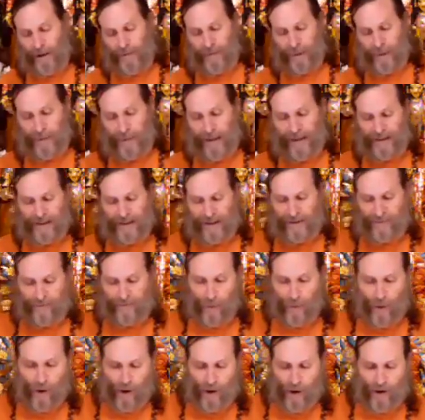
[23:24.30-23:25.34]
implements of
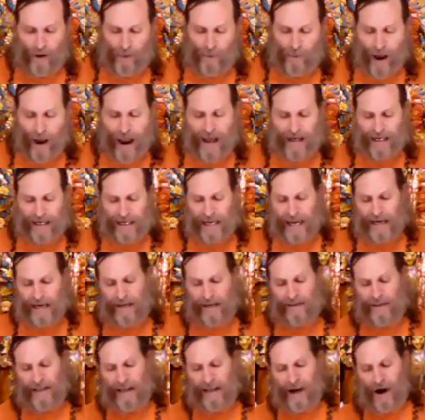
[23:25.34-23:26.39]
war,
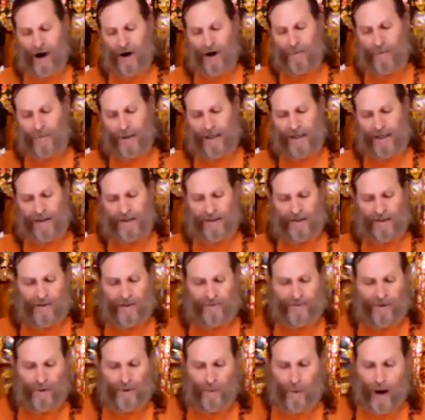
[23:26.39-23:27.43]
eradicating the armies
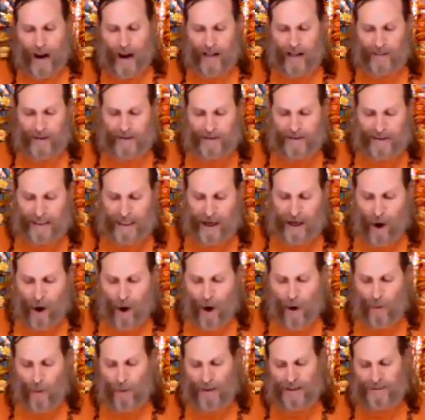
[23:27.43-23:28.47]
of duality.
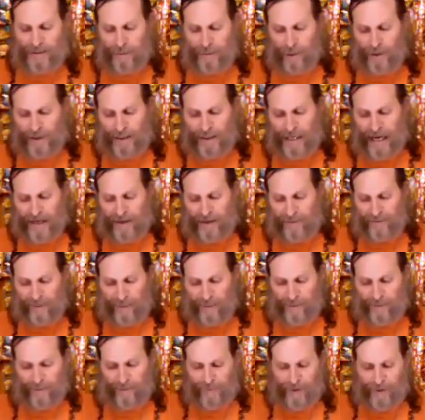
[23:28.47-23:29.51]
Always protect
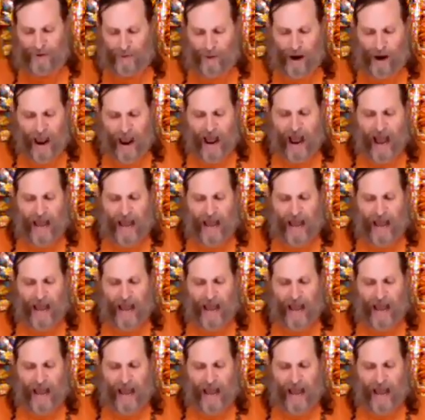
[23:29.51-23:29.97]
from fear.